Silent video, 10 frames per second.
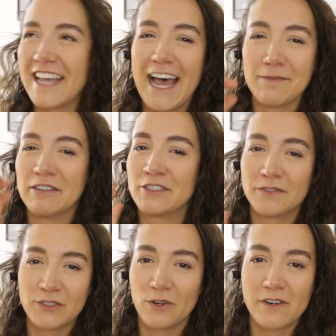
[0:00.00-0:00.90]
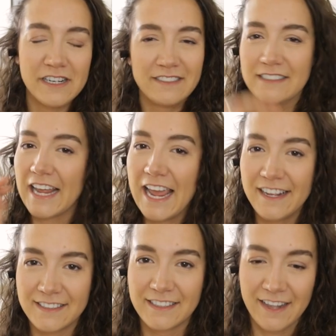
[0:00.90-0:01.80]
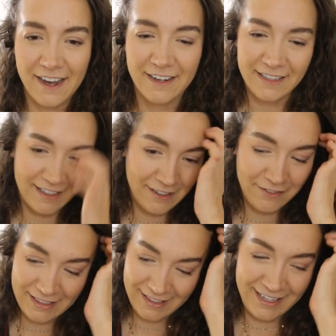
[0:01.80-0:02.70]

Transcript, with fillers: add a bunch of sorries and A's in there, and then you've got the